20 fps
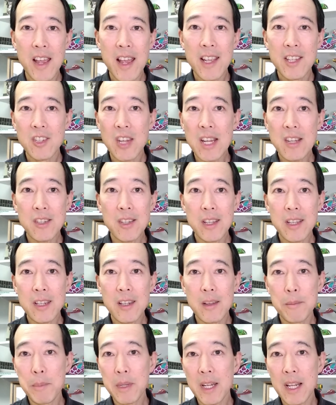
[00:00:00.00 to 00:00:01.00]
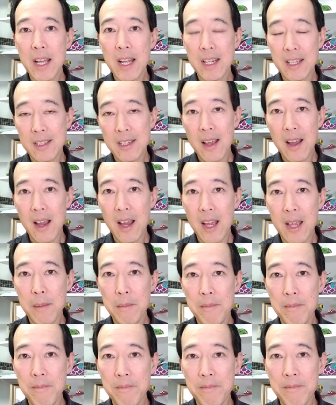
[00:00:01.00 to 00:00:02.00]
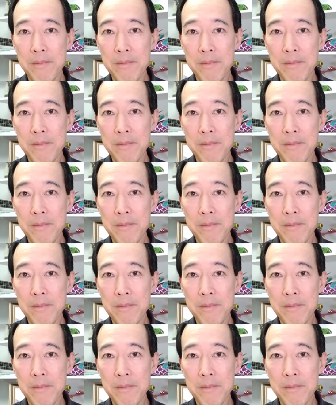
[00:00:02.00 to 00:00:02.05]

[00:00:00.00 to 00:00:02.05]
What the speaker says: change a little bit at a time,